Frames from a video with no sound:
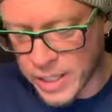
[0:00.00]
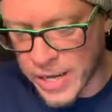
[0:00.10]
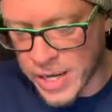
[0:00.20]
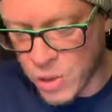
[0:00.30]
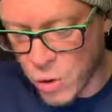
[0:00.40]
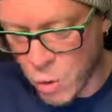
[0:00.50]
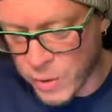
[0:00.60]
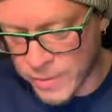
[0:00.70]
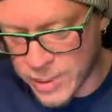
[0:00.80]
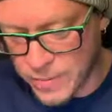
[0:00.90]

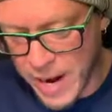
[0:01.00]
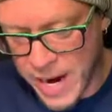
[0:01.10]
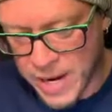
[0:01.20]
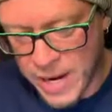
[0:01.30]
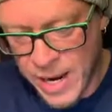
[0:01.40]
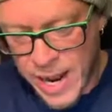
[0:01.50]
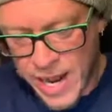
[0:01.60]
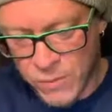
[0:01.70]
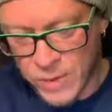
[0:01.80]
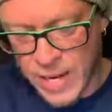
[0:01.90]
accord with Spain
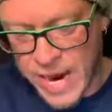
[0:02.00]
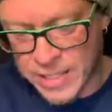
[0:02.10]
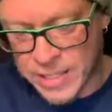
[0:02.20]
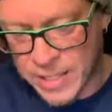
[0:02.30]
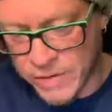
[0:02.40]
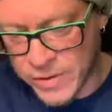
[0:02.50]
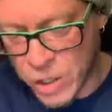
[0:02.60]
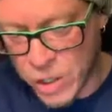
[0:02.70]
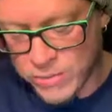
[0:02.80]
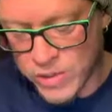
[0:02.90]
and a relaxing of the
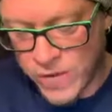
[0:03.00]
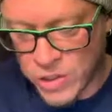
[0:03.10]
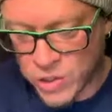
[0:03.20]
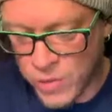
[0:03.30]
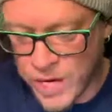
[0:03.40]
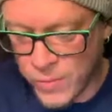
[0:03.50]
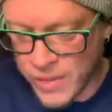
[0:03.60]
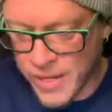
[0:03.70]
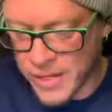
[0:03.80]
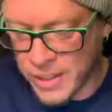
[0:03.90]
terms of our treaty
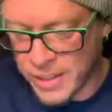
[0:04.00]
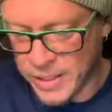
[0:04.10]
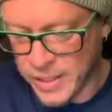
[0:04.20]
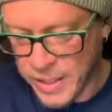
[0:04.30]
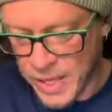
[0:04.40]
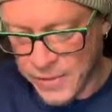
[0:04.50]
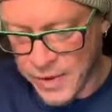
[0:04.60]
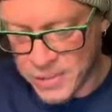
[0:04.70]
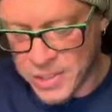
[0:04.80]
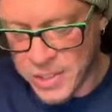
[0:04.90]
with Italy.
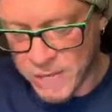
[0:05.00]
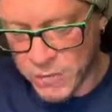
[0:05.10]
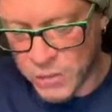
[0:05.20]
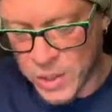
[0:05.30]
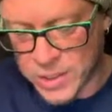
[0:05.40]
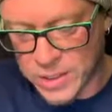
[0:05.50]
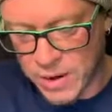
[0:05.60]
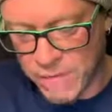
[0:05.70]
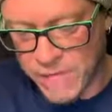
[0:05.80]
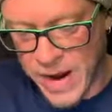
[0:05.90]
There are several
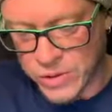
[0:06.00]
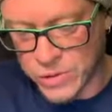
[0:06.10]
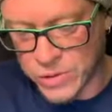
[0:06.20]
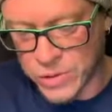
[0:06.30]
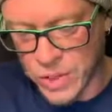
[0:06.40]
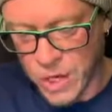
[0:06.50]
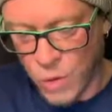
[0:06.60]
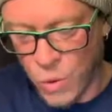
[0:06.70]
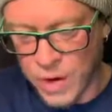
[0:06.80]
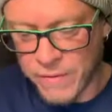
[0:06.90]
unsolved factors.
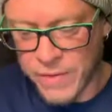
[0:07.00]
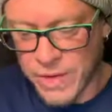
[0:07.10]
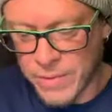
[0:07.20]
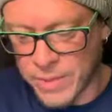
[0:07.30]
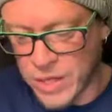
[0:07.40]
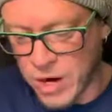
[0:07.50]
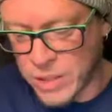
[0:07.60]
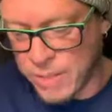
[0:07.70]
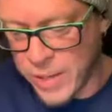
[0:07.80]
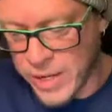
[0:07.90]
One of them is our
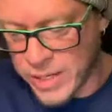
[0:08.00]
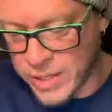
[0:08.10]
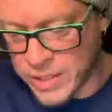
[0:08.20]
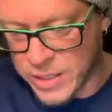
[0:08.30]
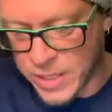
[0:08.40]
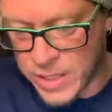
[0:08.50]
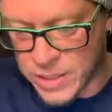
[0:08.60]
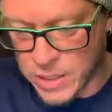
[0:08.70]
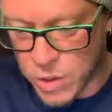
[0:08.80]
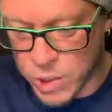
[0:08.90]
dependence, at
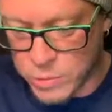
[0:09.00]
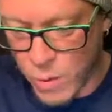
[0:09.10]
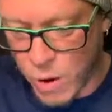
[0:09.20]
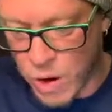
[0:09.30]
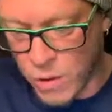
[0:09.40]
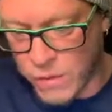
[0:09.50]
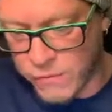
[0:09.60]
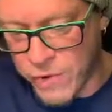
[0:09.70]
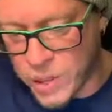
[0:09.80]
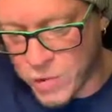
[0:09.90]
least in large part, on the
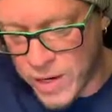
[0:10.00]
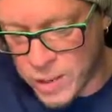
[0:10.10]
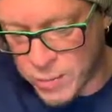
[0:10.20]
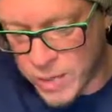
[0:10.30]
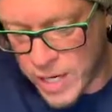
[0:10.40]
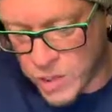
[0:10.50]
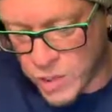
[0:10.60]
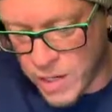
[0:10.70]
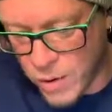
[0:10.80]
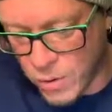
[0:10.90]
French
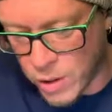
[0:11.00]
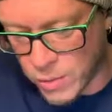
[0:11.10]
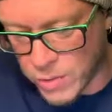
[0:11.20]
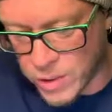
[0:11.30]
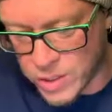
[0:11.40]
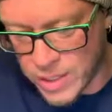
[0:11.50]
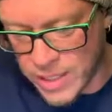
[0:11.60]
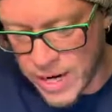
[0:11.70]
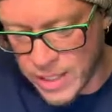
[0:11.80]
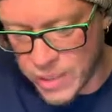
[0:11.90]
transportation network, which is in
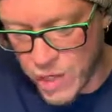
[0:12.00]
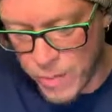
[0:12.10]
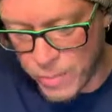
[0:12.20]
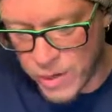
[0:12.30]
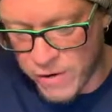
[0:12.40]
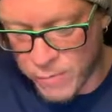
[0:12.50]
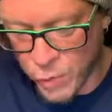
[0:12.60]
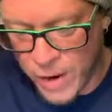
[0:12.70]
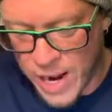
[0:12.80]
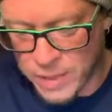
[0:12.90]
daily jeopardy of
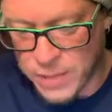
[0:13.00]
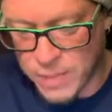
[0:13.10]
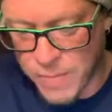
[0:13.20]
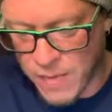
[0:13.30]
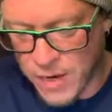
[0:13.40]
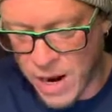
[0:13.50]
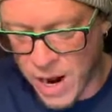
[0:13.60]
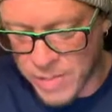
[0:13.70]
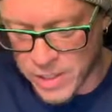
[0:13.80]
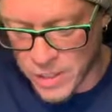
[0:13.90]
paralysis by the
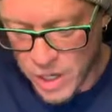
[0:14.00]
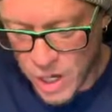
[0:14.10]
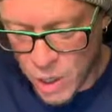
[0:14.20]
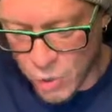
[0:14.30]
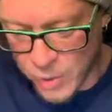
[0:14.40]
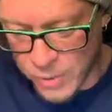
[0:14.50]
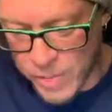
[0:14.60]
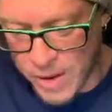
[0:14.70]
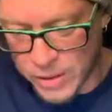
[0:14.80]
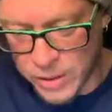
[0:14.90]
communists, who are
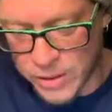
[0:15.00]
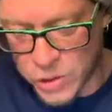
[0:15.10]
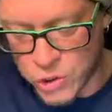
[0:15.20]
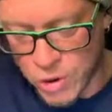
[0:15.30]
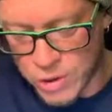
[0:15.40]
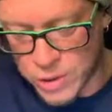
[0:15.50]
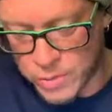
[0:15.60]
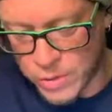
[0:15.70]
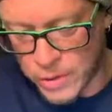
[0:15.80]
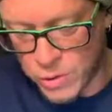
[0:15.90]
numerically the strongest
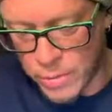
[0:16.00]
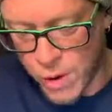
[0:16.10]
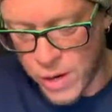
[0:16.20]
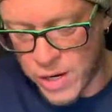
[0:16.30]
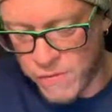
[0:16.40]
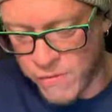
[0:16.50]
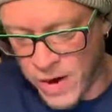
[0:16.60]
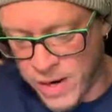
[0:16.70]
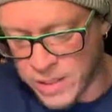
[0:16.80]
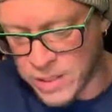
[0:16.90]
political party in
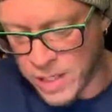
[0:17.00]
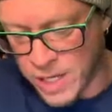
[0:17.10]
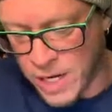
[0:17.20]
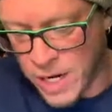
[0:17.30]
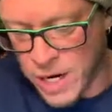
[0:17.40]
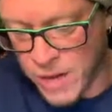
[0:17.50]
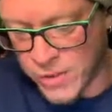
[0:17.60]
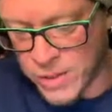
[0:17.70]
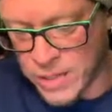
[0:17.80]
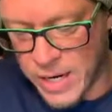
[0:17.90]
France.
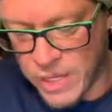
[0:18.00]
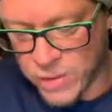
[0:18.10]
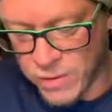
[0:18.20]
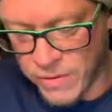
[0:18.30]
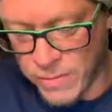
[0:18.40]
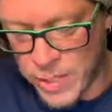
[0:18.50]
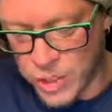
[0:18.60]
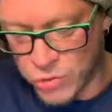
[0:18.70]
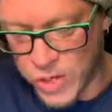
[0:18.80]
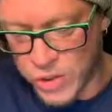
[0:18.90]
Another is the nature of the peace
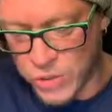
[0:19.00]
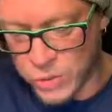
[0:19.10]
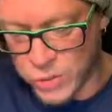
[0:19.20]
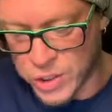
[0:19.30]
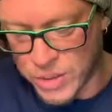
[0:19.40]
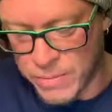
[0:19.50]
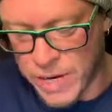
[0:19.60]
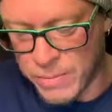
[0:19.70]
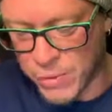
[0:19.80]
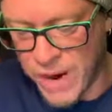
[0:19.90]
treaty, which will someday
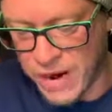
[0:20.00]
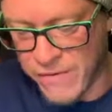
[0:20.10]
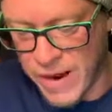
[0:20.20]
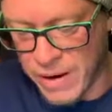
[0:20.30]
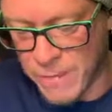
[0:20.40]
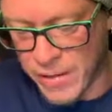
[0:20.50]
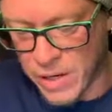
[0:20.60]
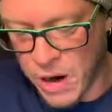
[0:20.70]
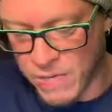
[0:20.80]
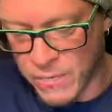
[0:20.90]
be ratified by the
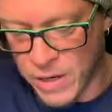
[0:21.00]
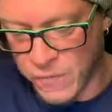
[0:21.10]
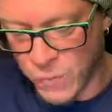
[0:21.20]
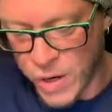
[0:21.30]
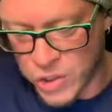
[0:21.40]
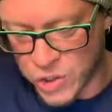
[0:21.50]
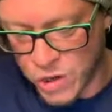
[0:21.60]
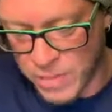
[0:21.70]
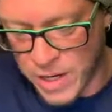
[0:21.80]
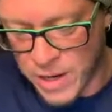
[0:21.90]
government of West
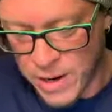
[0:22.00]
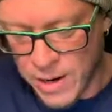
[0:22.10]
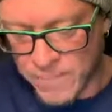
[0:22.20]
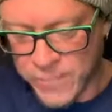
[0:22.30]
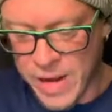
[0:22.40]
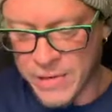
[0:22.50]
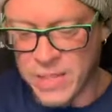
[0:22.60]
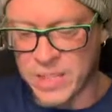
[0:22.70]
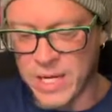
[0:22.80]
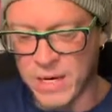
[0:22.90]
Germany and the
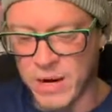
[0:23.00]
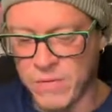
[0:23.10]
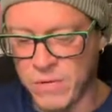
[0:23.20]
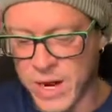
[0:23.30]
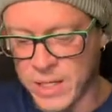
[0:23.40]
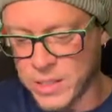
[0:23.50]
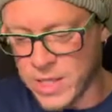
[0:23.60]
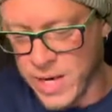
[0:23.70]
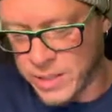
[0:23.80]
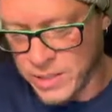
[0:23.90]
Senate of the United
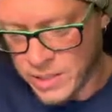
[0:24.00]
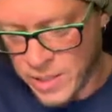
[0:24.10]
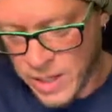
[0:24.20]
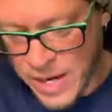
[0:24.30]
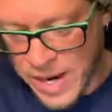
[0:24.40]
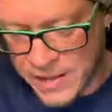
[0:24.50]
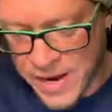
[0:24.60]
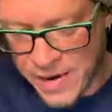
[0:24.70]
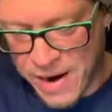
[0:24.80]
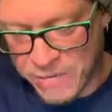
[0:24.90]
States, and
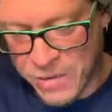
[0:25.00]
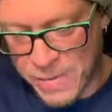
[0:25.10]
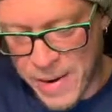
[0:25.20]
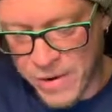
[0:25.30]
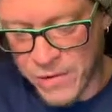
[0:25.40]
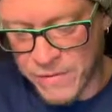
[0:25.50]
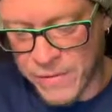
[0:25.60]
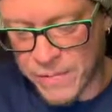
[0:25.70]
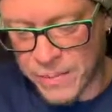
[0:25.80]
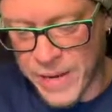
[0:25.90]
thereafter the manner of
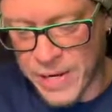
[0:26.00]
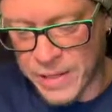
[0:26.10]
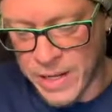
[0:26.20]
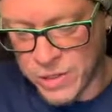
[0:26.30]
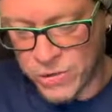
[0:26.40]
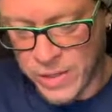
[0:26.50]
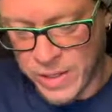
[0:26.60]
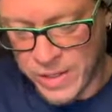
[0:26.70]
implementing that treaty.